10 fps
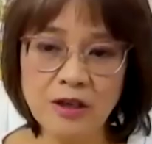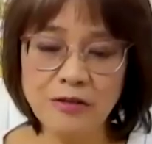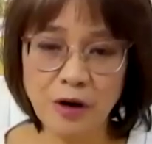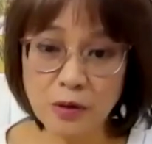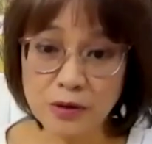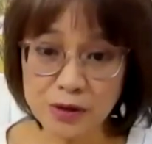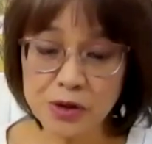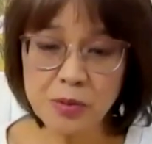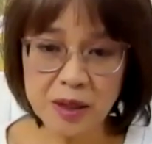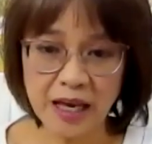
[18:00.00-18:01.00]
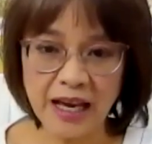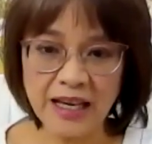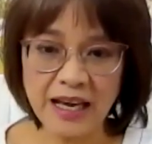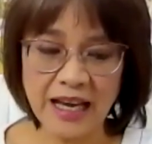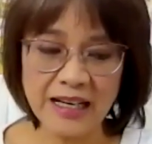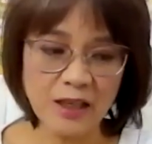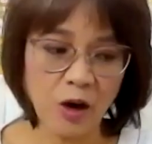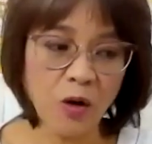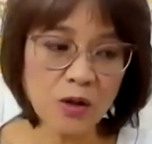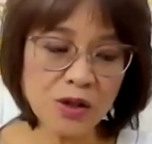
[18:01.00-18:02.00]
good sumie, and it
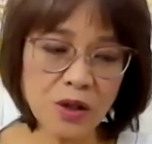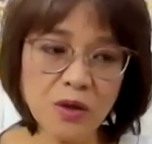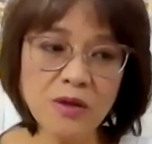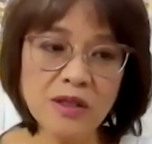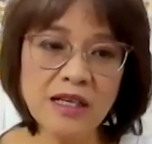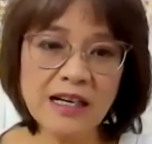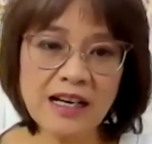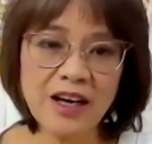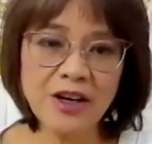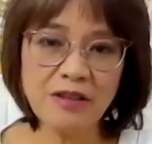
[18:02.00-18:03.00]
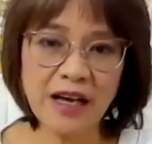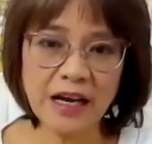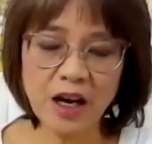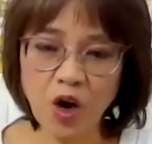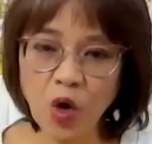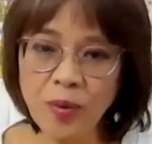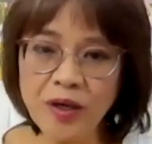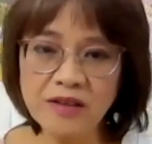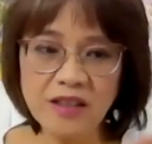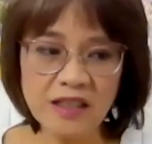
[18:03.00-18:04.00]
also kind of like
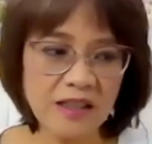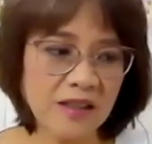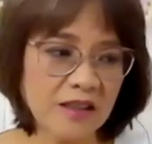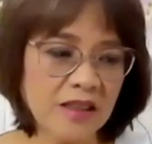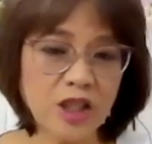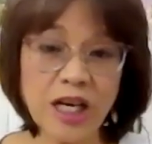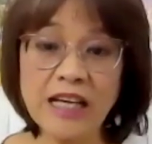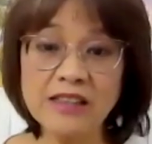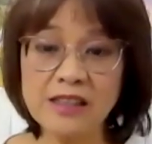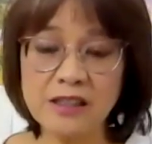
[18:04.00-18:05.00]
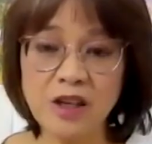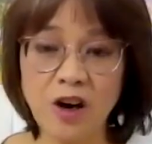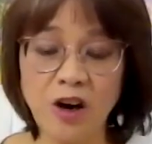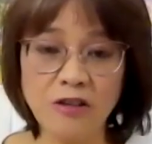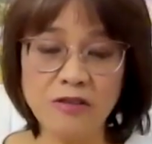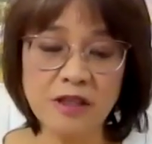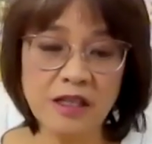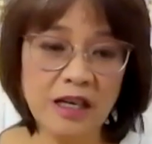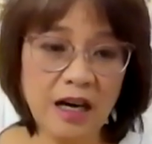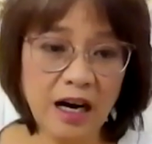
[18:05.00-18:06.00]
open the chances of
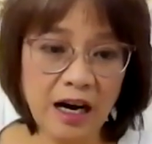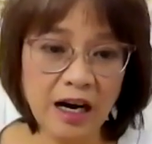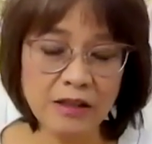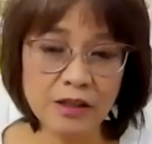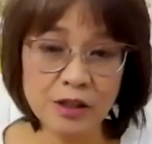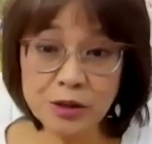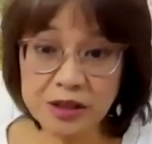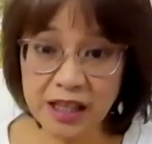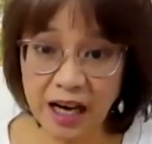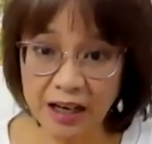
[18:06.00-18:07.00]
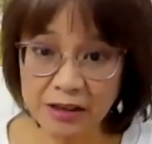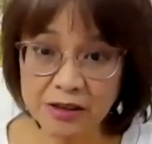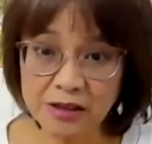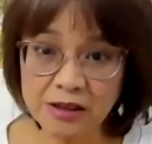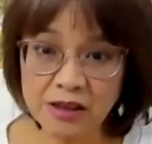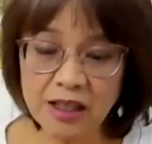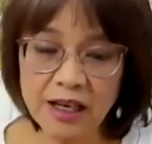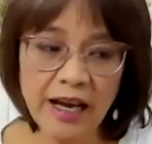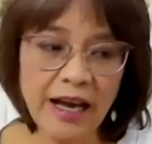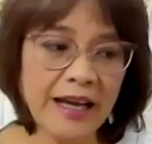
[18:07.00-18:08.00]
student artists
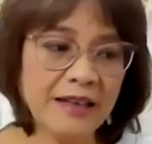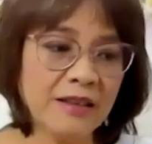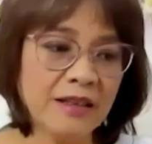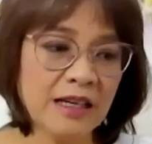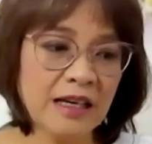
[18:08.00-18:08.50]
and